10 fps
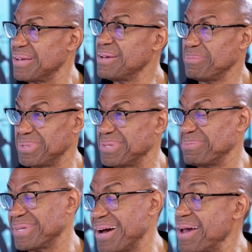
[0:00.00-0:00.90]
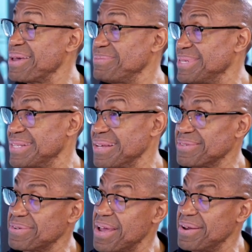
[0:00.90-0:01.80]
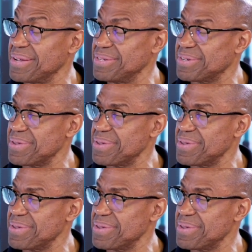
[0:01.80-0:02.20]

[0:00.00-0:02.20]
put some time and things of that nature. Yeah.